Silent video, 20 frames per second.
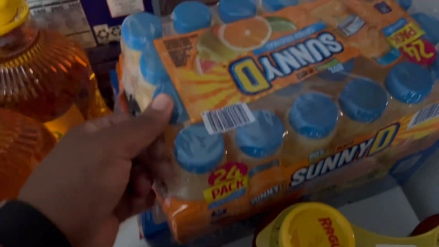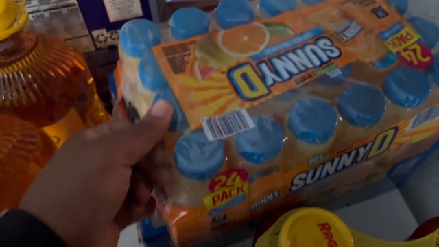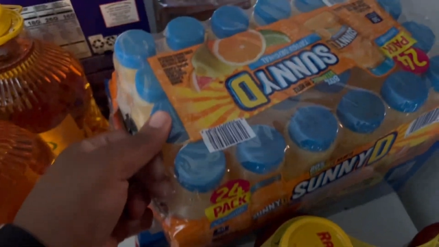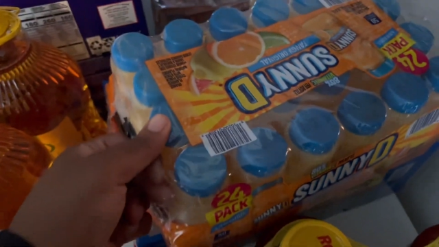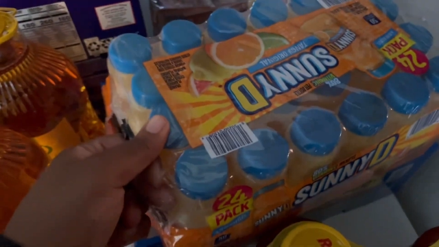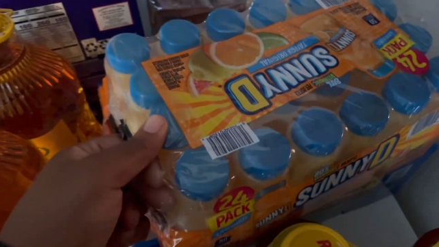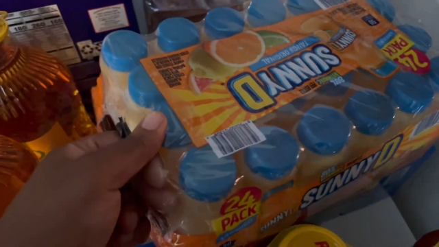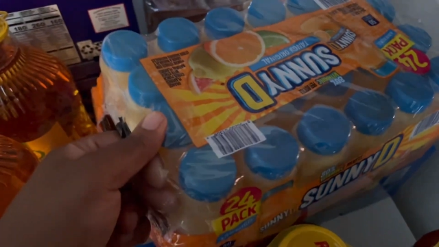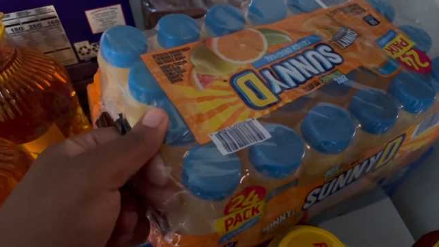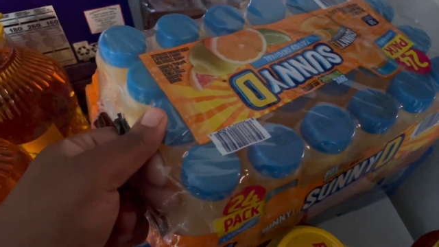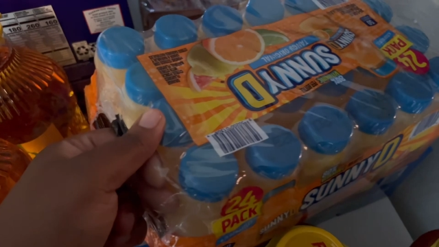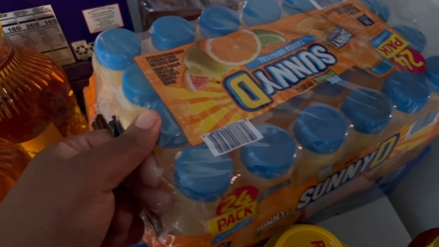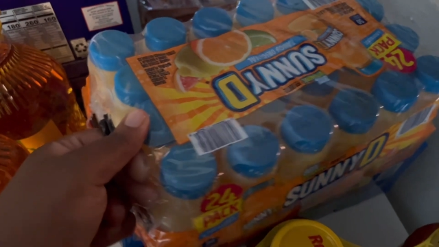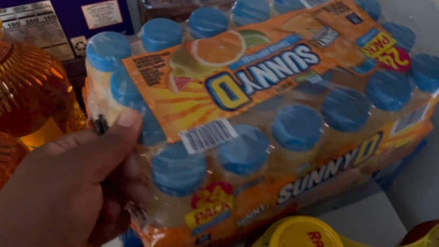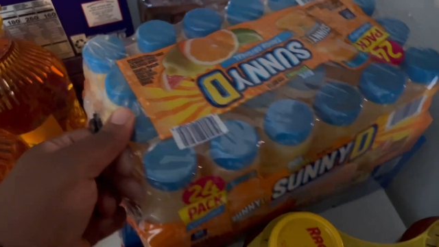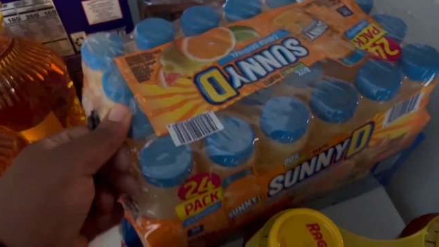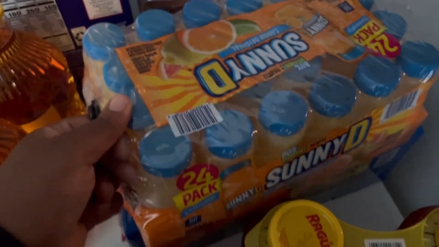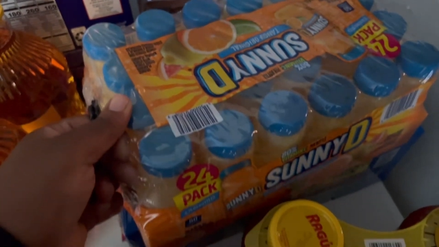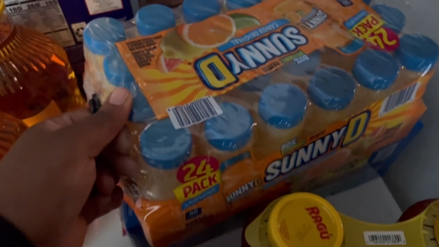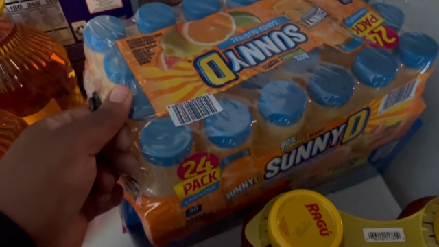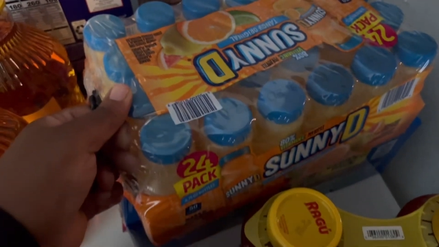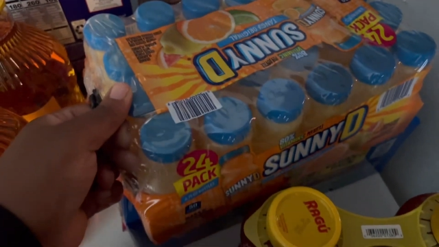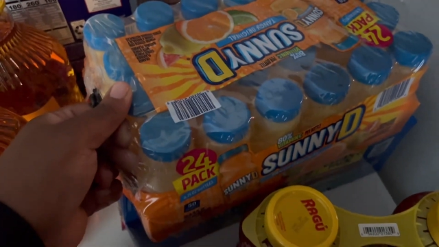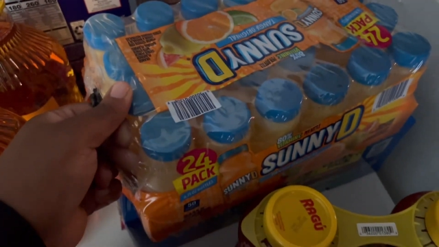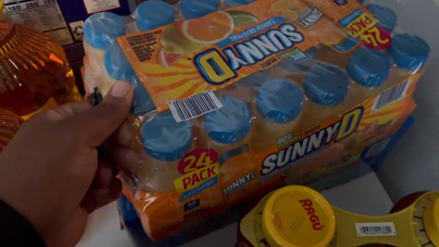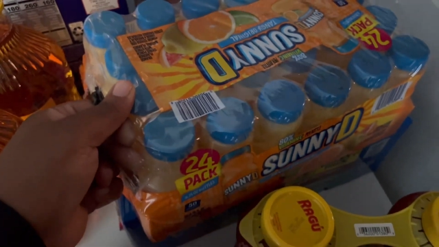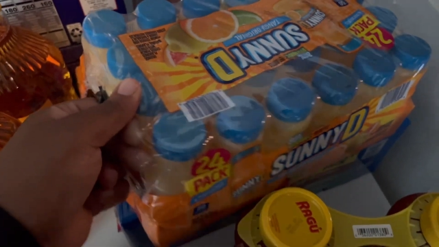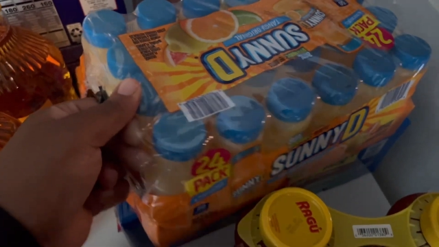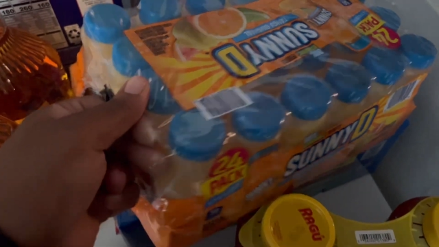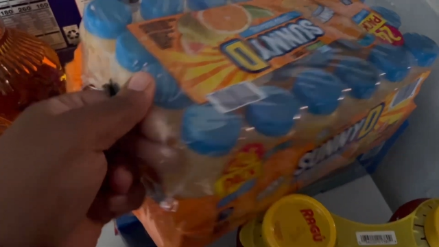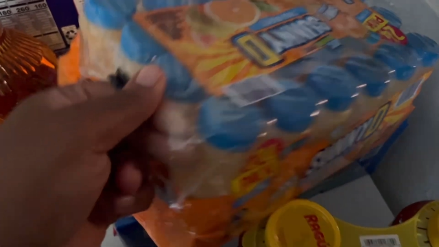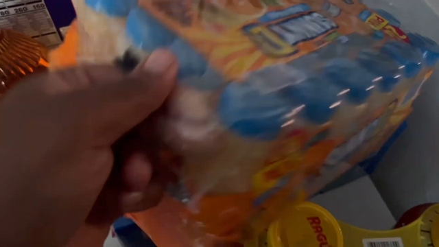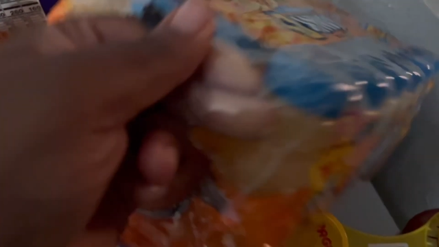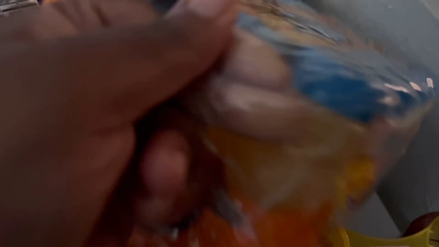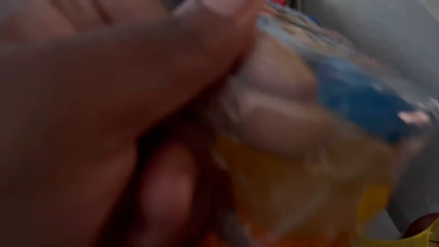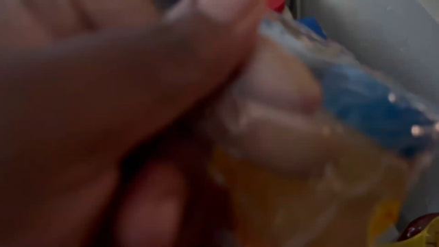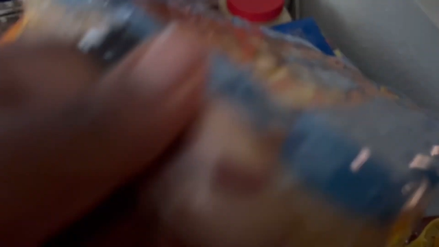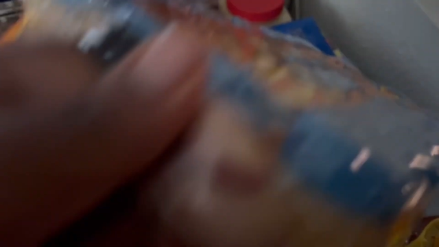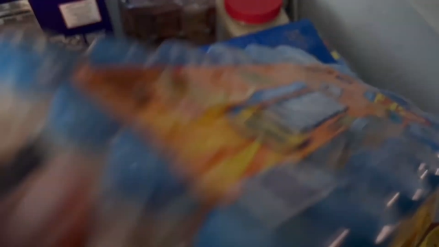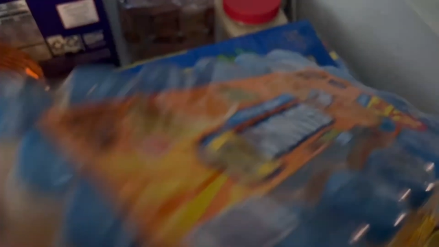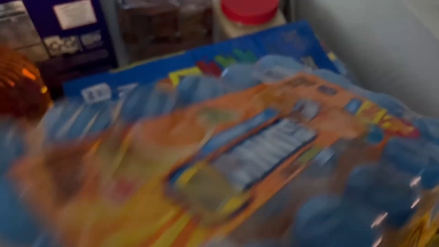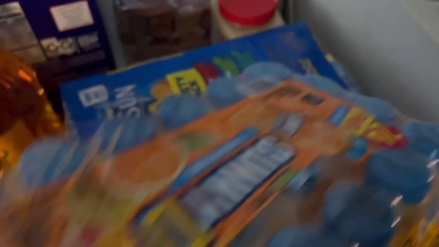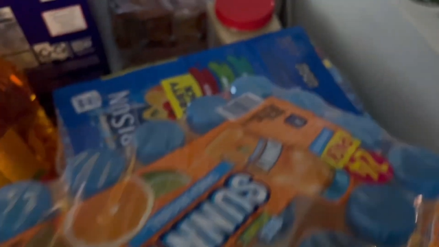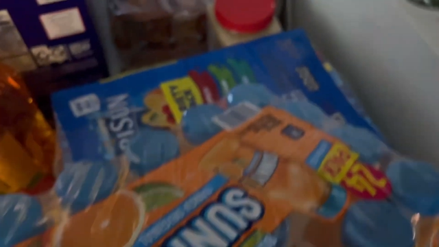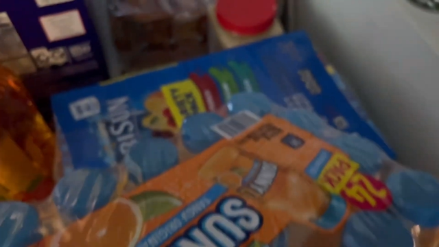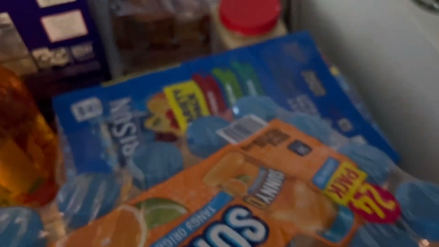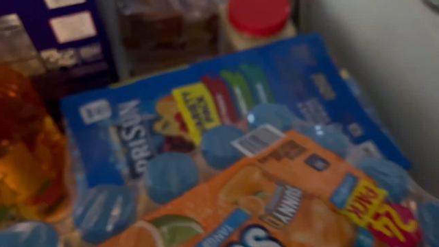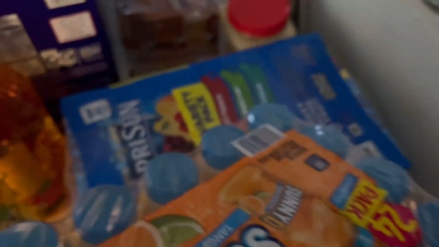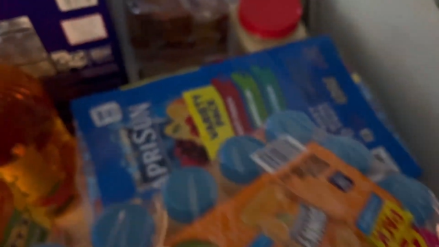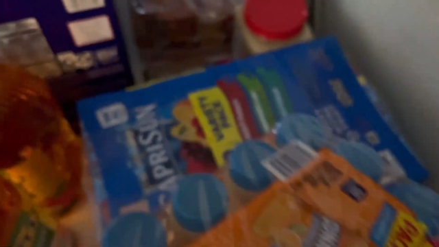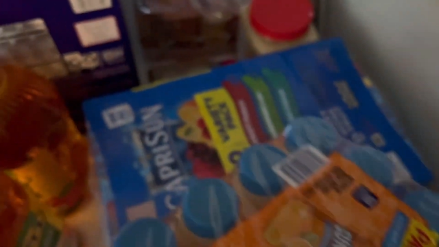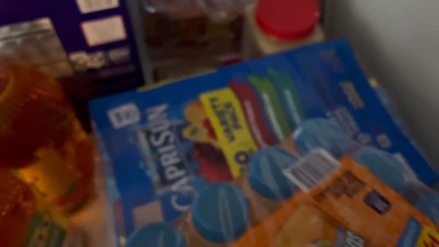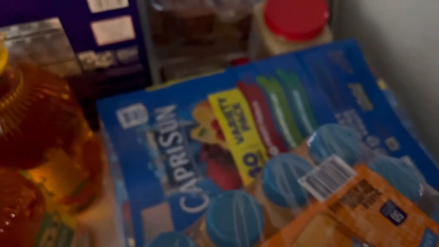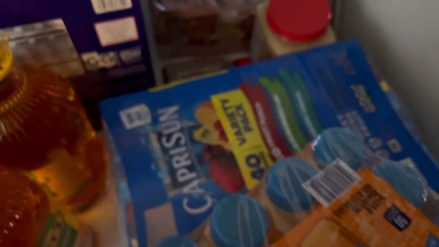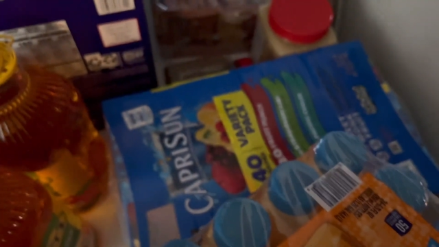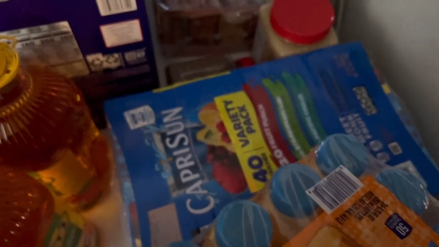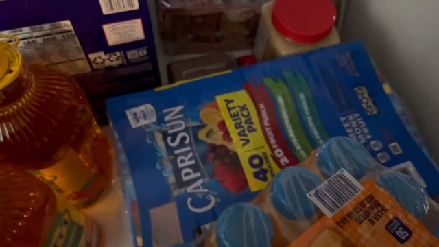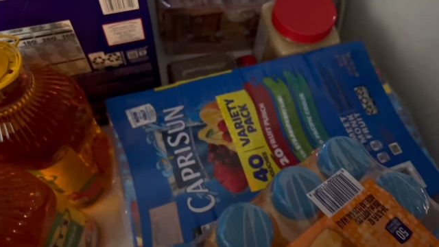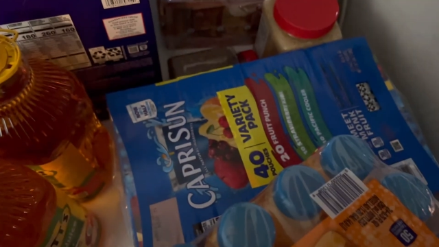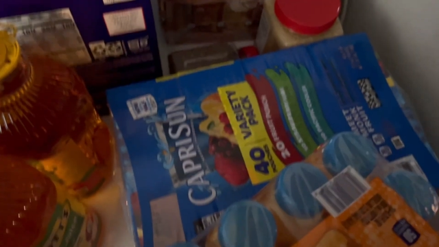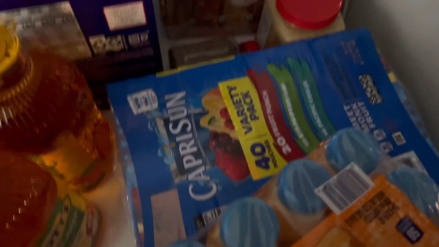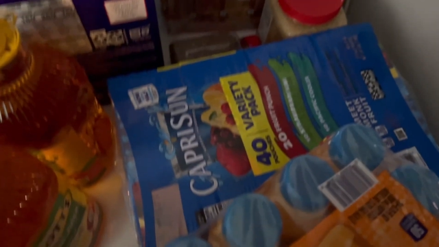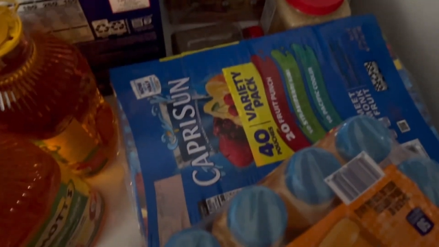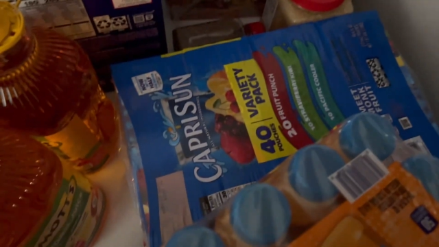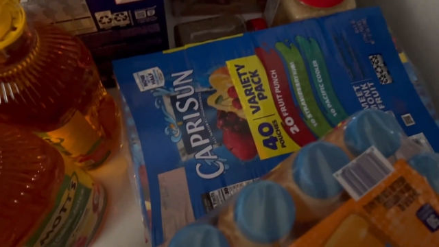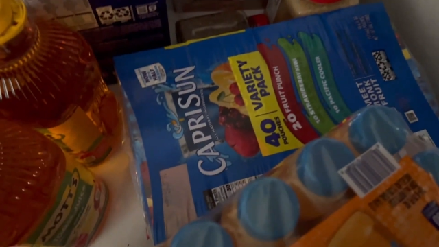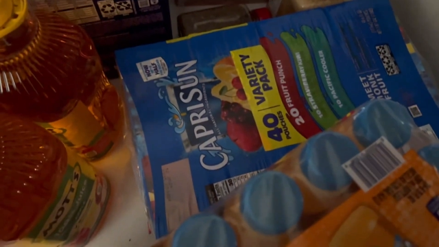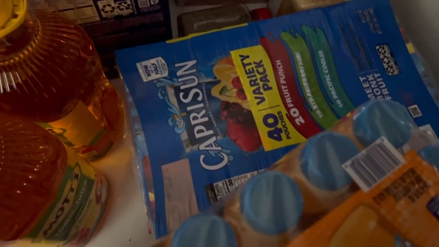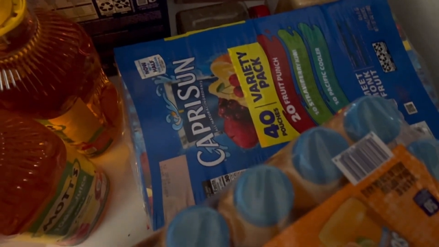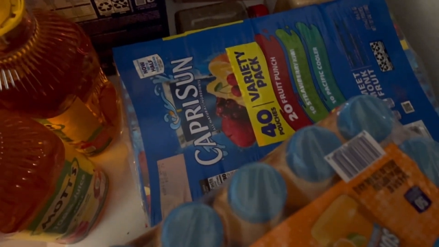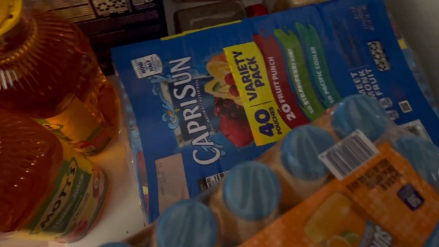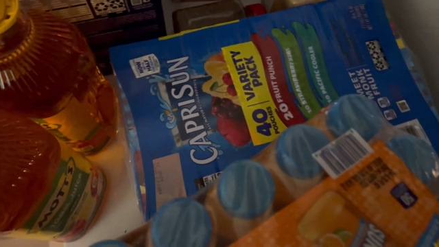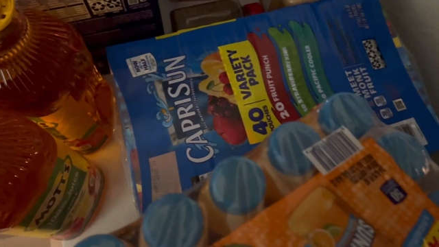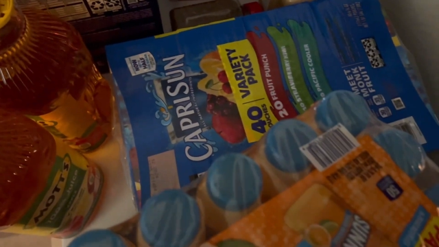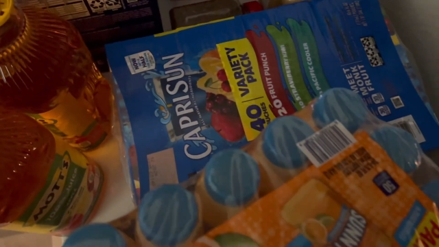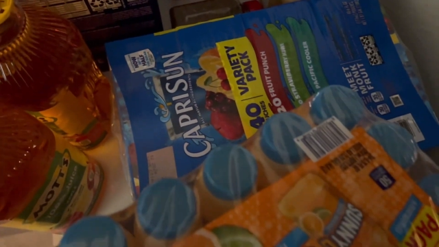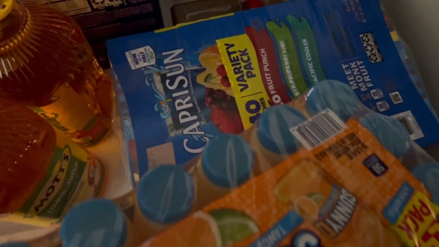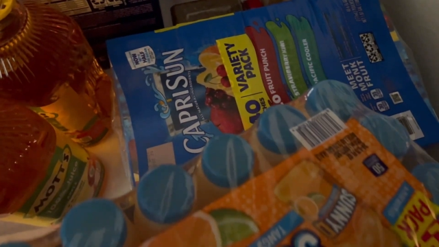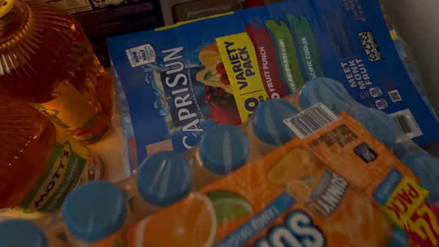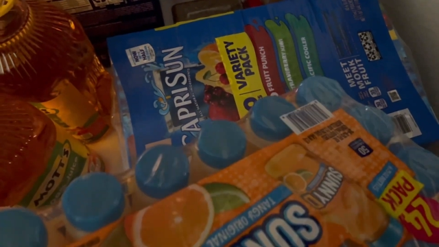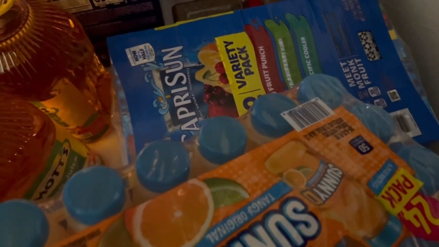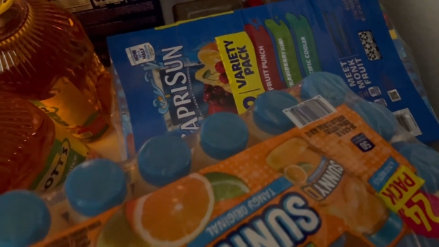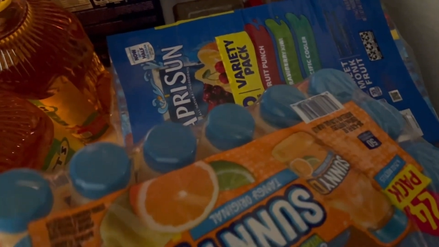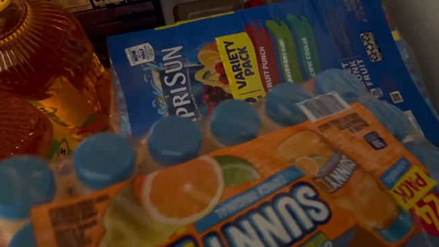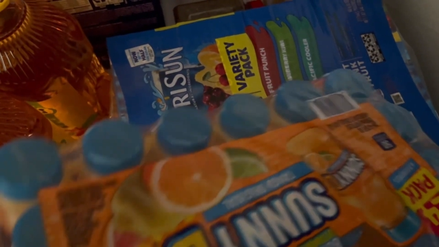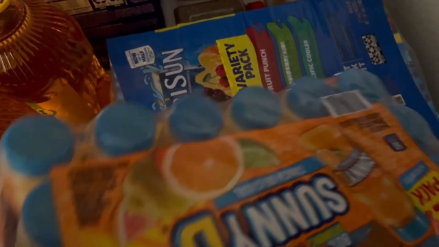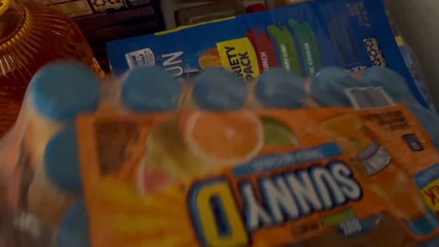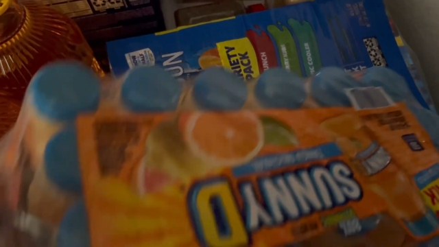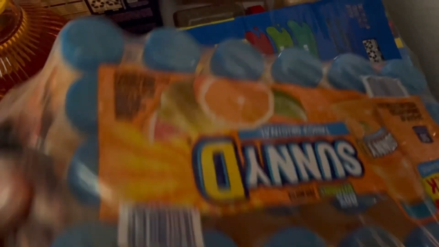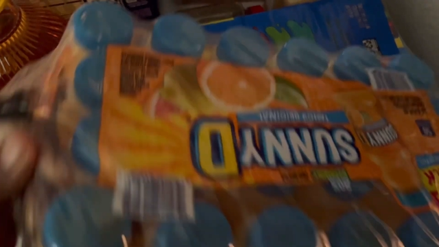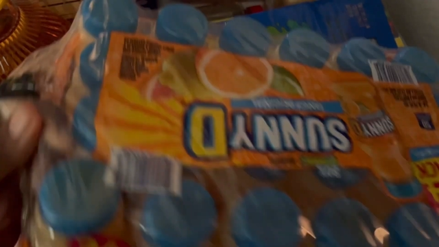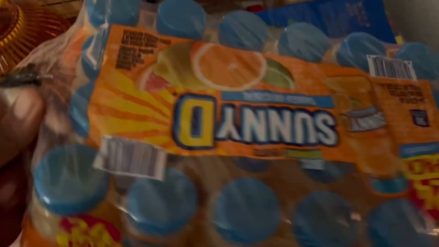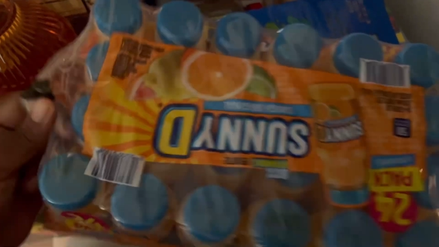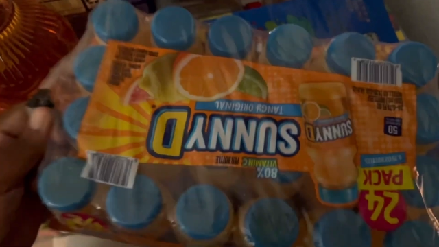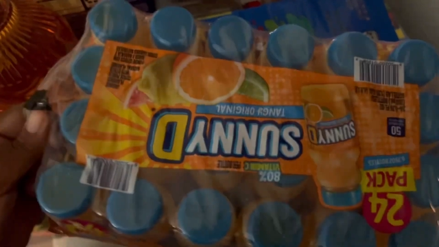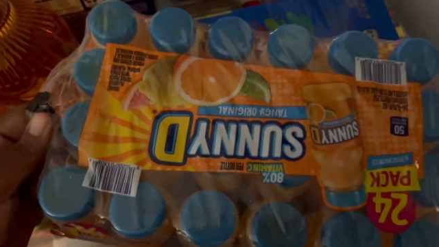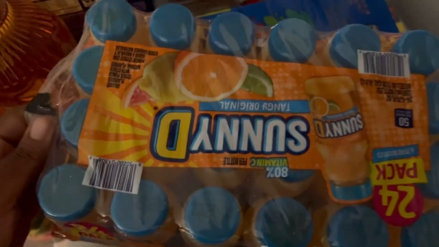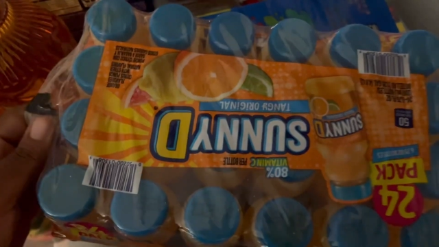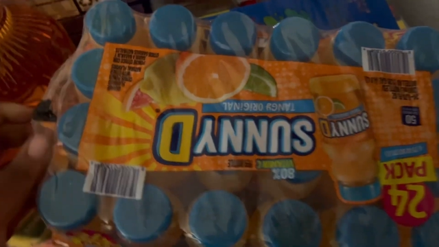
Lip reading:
Nobody's mouth can be seen.